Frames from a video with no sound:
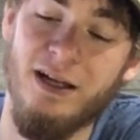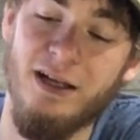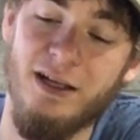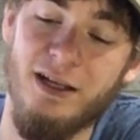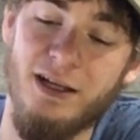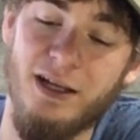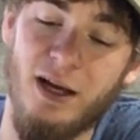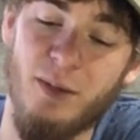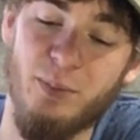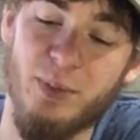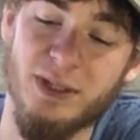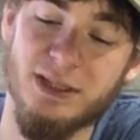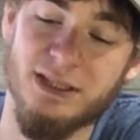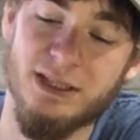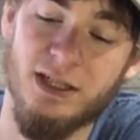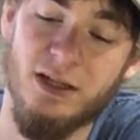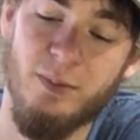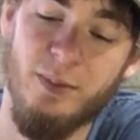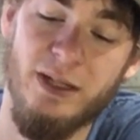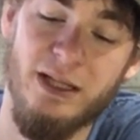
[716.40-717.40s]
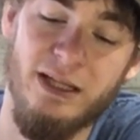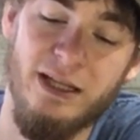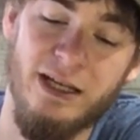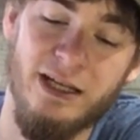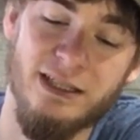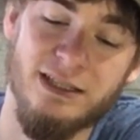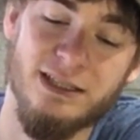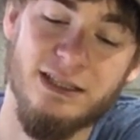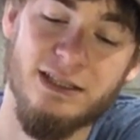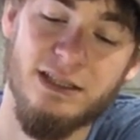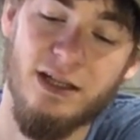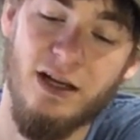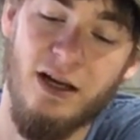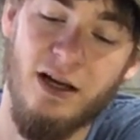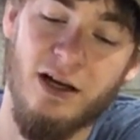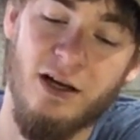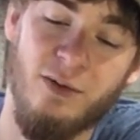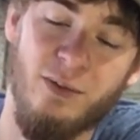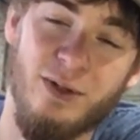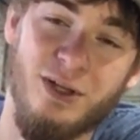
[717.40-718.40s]
Yep, it's going to be this
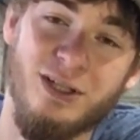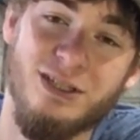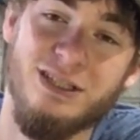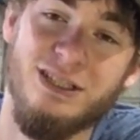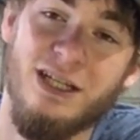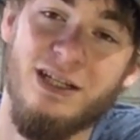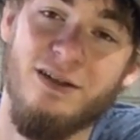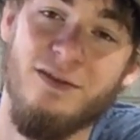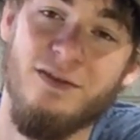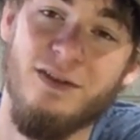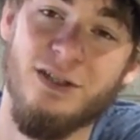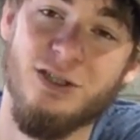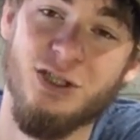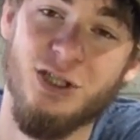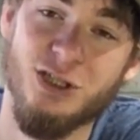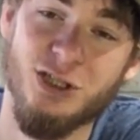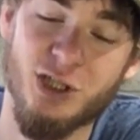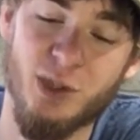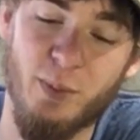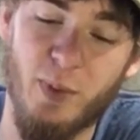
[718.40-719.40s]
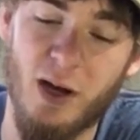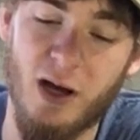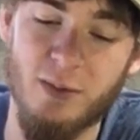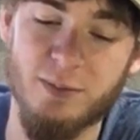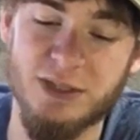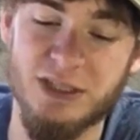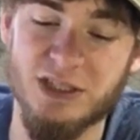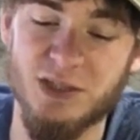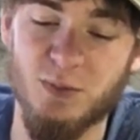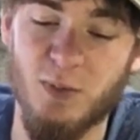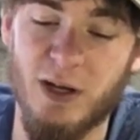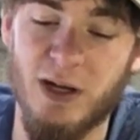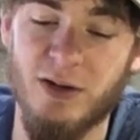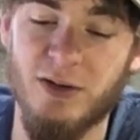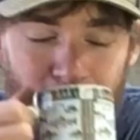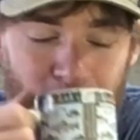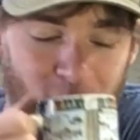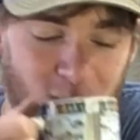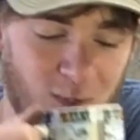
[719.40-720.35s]
with a set of the shish kebabs as well.